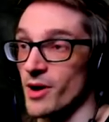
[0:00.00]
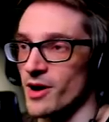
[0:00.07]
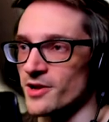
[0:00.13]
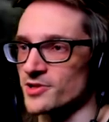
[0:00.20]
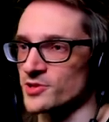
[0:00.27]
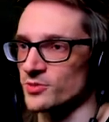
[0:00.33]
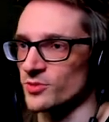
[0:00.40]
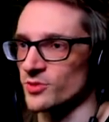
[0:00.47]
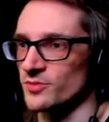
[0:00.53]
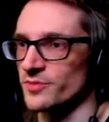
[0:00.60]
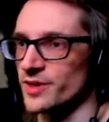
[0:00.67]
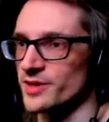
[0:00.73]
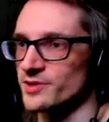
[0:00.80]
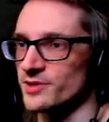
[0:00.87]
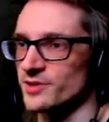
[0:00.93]
boss room,
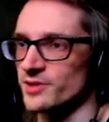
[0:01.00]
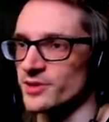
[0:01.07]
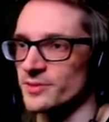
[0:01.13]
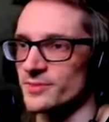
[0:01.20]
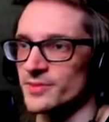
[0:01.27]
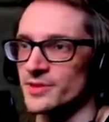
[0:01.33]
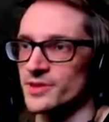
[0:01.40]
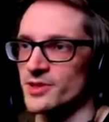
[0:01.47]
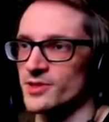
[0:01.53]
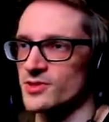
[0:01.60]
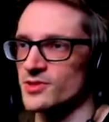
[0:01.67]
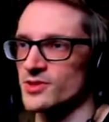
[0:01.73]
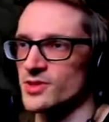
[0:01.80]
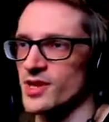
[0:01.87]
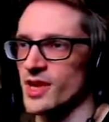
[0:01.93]
basically.
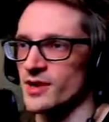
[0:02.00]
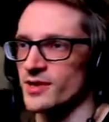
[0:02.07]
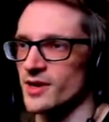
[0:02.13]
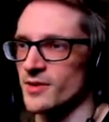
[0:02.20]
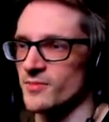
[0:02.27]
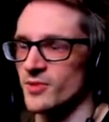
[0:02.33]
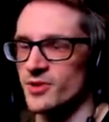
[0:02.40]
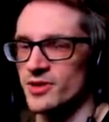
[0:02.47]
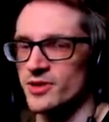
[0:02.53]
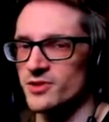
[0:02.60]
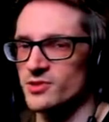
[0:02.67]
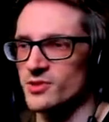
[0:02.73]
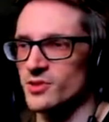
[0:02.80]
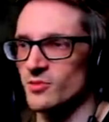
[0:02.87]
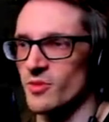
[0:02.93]
So yeah, no, we're gonna
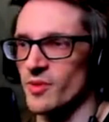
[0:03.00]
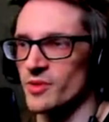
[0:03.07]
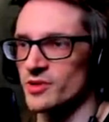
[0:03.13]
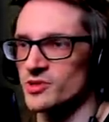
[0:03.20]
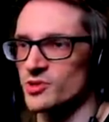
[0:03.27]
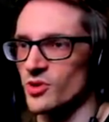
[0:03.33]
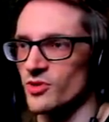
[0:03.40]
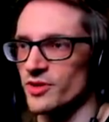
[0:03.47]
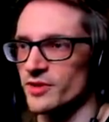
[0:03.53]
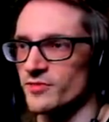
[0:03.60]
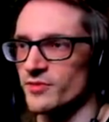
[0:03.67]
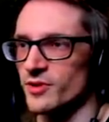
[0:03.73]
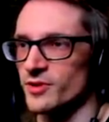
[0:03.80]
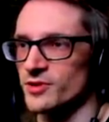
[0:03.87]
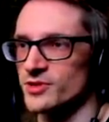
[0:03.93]
do the remote control thing
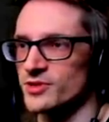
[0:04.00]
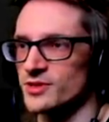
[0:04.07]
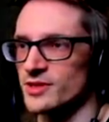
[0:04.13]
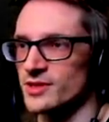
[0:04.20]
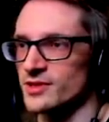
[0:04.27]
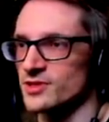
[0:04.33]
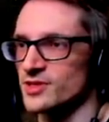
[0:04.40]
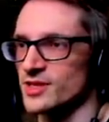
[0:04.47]
first, and to